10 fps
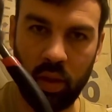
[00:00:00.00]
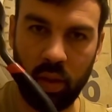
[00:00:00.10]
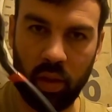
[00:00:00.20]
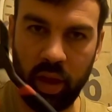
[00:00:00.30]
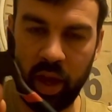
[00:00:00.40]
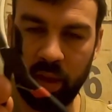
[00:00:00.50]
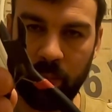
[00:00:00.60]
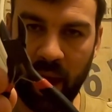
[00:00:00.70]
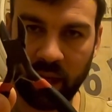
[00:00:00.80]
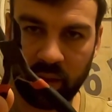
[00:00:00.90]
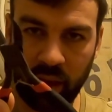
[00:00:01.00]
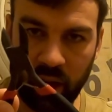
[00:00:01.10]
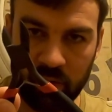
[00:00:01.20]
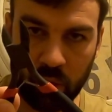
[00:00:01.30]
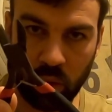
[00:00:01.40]
They're the best thing
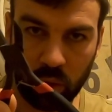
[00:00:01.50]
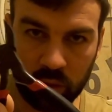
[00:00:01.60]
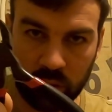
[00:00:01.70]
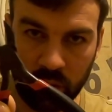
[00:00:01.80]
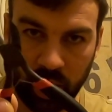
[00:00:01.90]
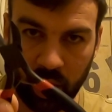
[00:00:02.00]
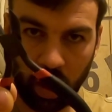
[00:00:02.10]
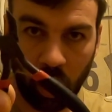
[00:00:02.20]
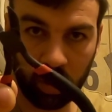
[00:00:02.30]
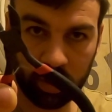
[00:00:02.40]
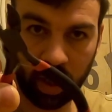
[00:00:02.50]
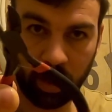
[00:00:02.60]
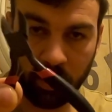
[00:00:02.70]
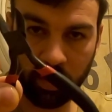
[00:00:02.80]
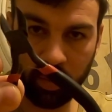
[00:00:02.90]
I've bought in a long
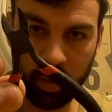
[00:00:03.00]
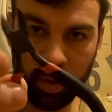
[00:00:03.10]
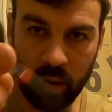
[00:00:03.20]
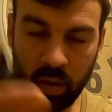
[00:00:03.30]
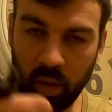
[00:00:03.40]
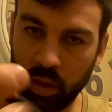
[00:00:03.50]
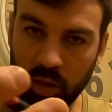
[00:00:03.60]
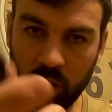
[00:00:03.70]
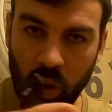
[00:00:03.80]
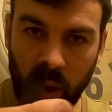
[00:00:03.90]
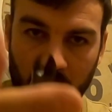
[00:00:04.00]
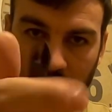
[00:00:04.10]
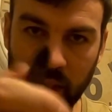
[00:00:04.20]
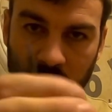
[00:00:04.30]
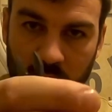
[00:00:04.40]
time. So
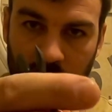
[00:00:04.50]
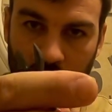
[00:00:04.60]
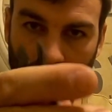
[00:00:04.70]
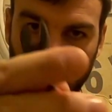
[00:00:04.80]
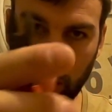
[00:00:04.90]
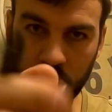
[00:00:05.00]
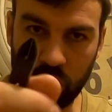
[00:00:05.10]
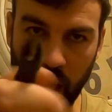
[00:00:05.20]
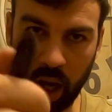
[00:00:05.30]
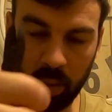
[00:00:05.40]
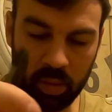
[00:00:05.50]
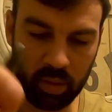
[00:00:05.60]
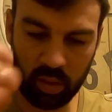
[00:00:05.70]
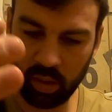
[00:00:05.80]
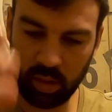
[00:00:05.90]
handy, small, sharp,
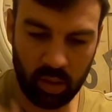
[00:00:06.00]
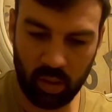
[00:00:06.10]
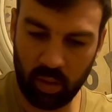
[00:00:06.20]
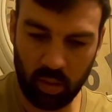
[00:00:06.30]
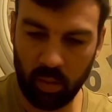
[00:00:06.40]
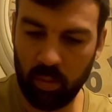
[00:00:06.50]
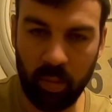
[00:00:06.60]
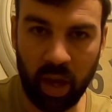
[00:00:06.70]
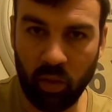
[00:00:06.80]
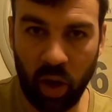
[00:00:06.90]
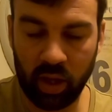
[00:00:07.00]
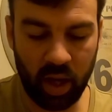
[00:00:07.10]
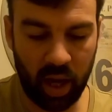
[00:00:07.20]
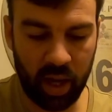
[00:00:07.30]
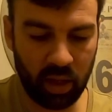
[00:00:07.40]
make rig
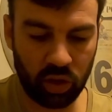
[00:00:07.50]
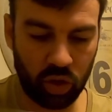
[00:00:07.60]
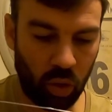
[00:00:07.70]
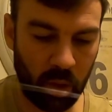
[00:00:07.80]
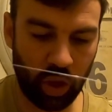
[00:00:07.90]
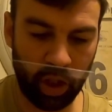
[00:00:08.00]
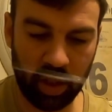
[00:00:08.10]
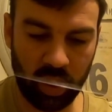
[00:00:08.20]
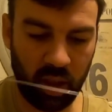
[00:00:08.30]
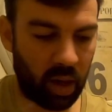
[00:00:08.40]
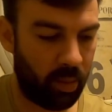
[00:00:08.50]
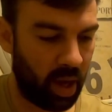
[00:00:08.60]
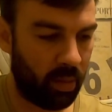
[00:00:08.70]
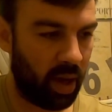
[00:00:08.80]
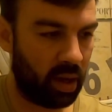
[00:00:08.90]
tie-in so much easier than a
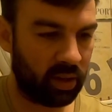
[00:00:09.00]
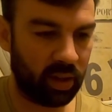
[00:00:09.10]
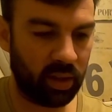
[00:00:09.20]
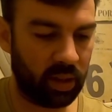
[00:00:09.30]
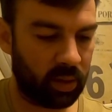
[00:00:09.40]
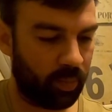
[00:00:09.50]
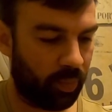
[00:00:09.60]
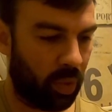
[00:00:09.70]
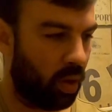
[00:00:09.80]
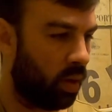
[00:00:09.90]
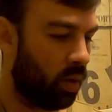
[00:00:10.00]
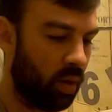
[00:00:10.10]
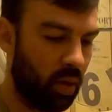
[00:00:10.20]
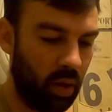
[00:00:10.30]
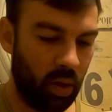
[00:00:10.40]
big pair of scissors.
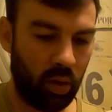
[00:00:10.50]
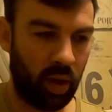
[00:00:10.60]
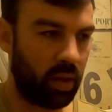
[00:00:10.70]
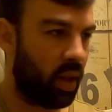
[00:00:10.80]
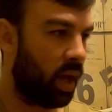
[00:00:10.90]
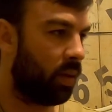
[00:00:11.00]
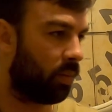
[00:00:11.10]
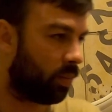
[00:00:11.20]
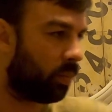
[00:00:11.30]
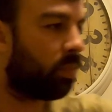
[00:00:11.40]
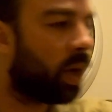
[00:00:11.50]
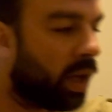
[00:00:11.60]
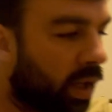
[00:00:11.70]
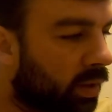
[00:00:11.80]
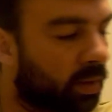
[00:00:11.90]
Right then,
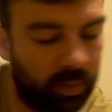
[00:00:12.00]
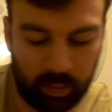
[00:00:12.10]
pliers.